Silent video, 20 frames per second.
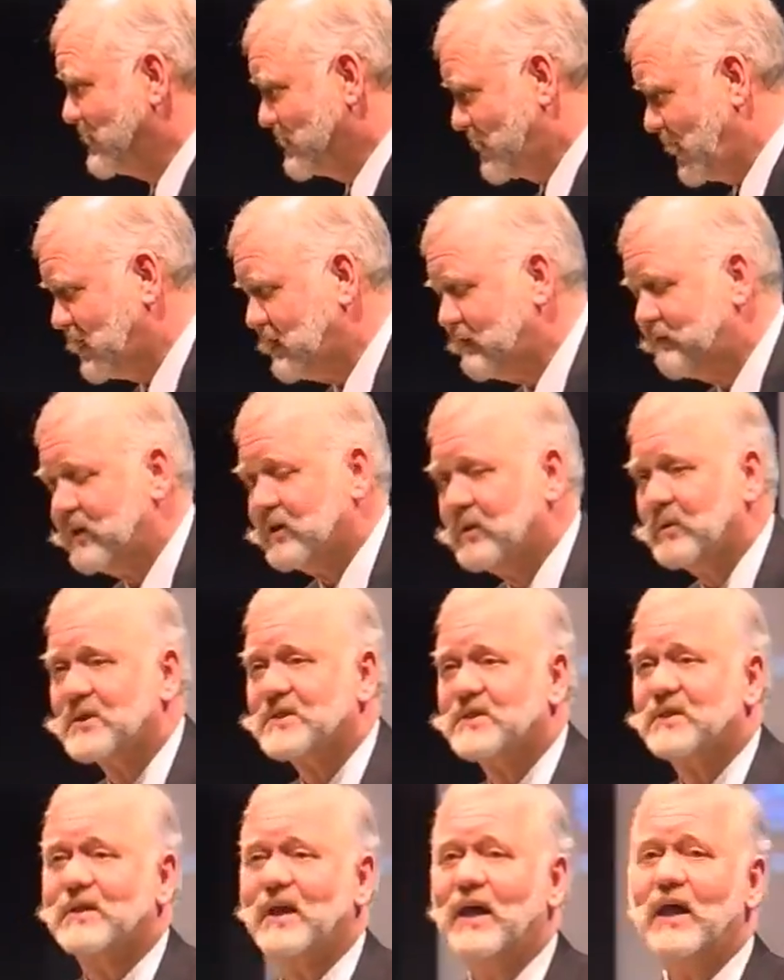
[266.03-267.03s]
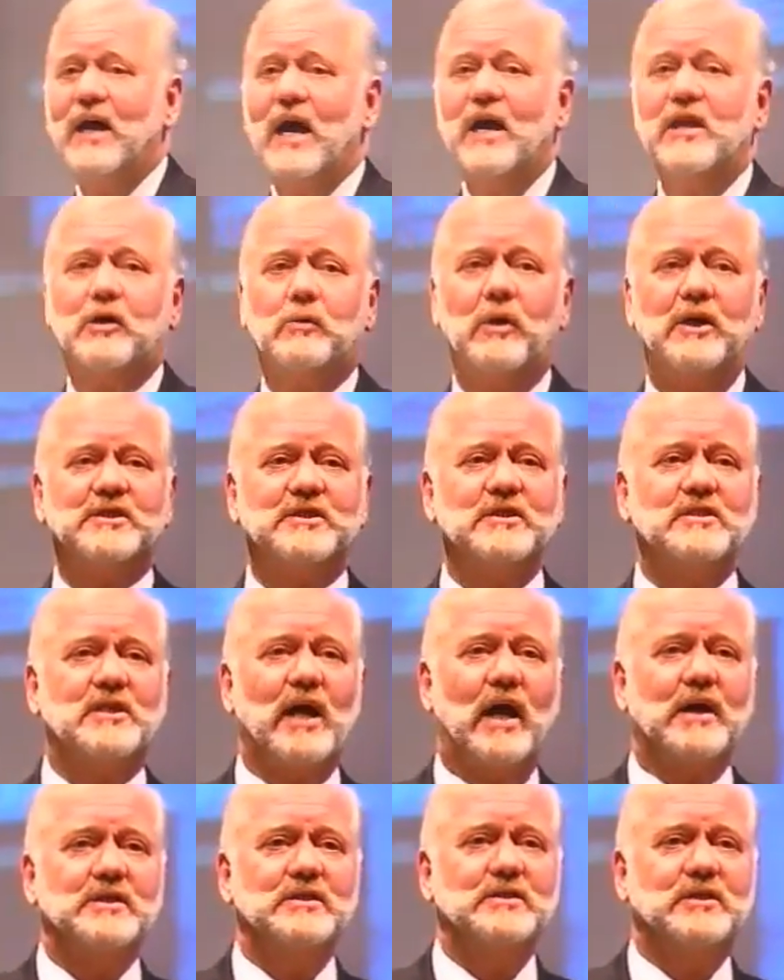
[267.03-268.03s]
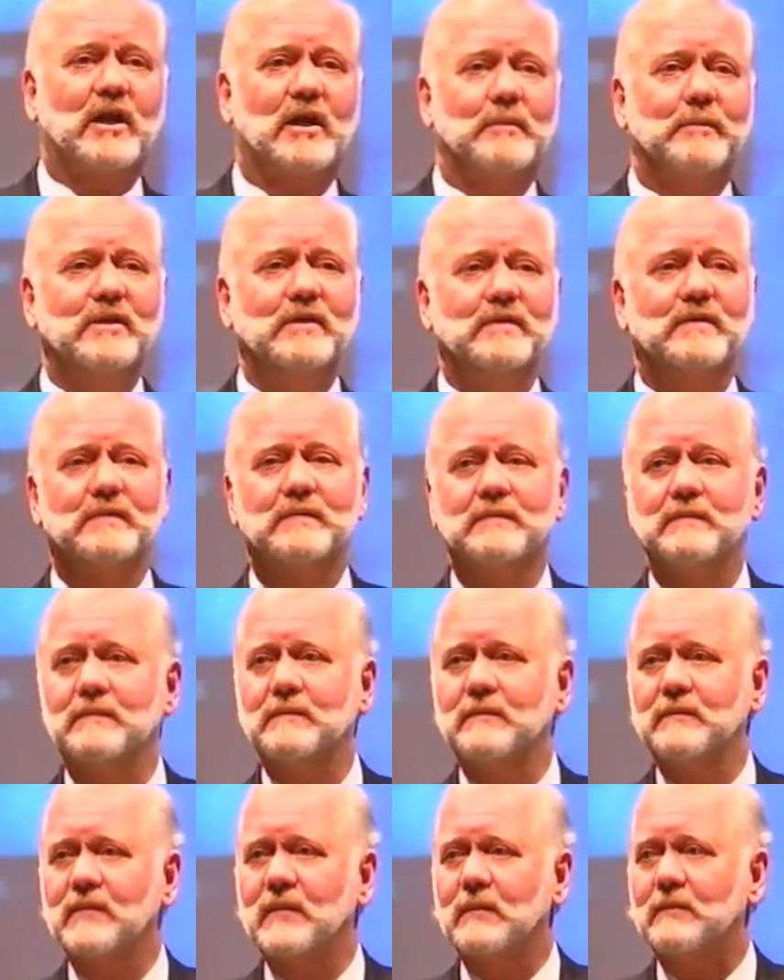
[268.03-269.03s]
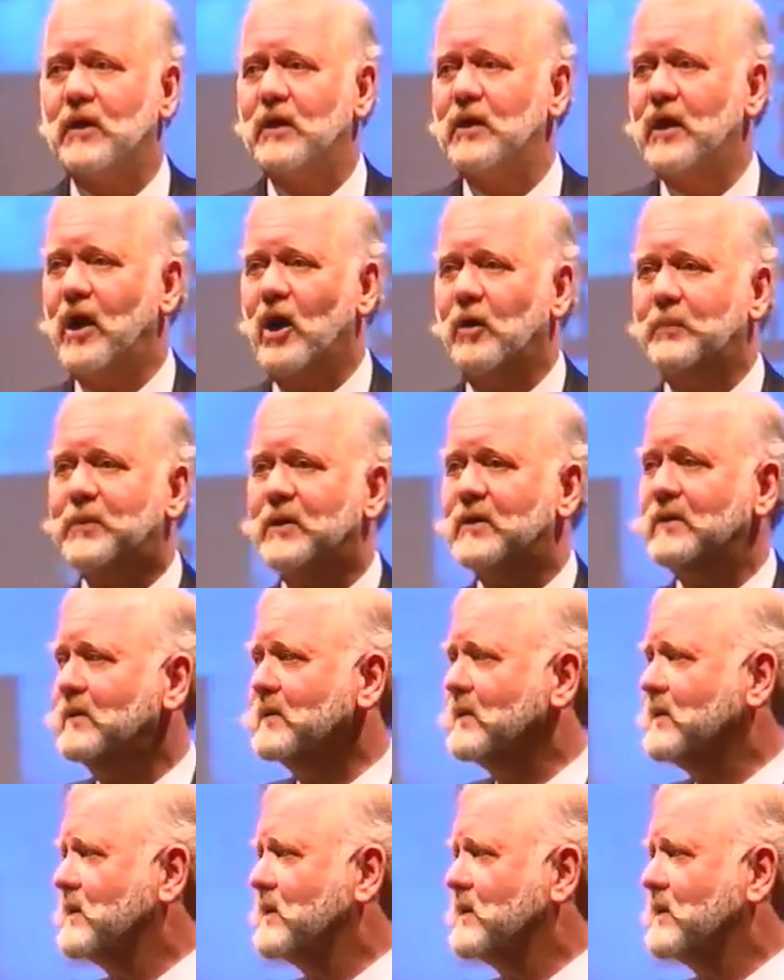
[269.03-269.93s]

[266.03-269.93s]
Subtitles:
Thank you for your question. Any other questions, ladies and gentlemen? I'm here to help you.